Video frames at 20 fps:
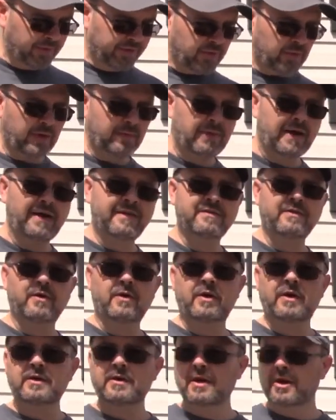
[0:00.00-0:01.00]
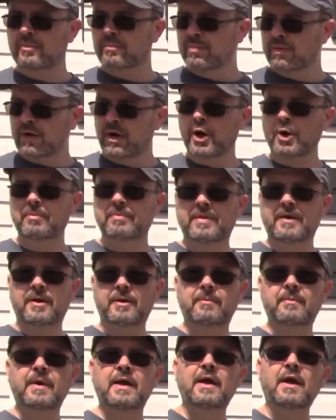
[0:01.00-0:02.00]
to put the ribeyes on, probe
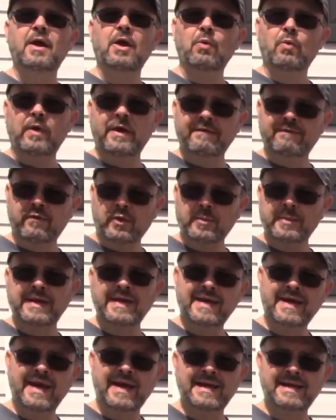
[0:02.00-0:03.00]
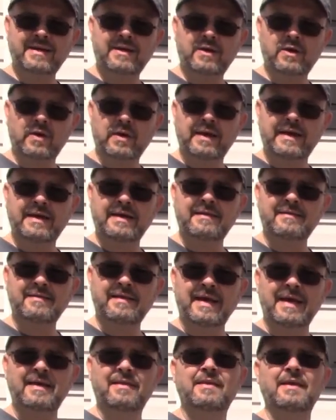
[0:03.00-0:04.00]
them, wait for them to hit 80 degrees,
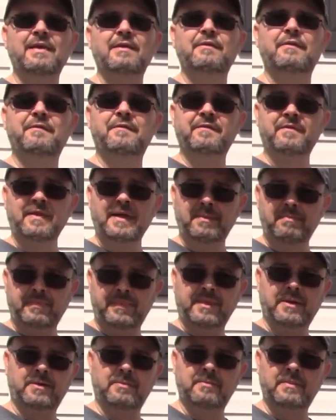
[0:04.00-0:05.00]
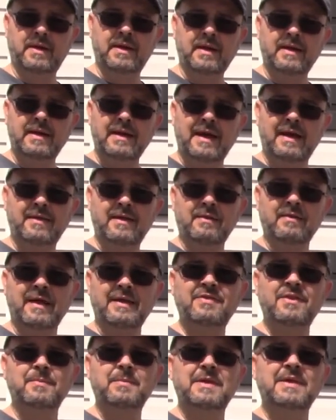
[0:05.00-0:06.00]
and then flip them, and then
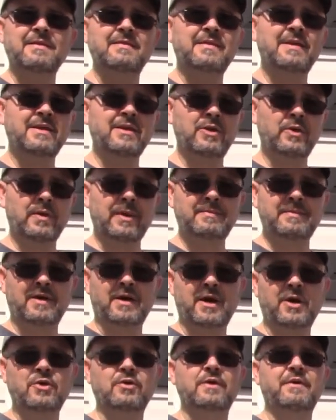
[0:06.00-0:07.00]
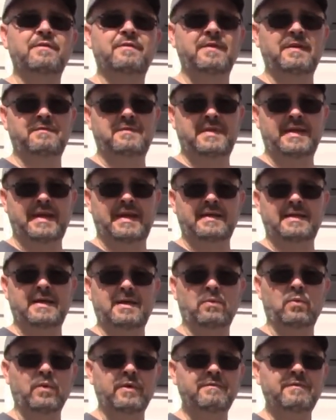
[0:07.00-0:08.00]
let them continue up to 115.
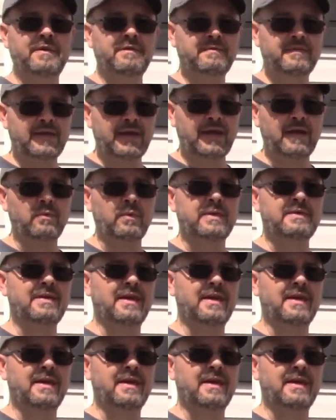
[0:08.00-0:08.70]
At 115, we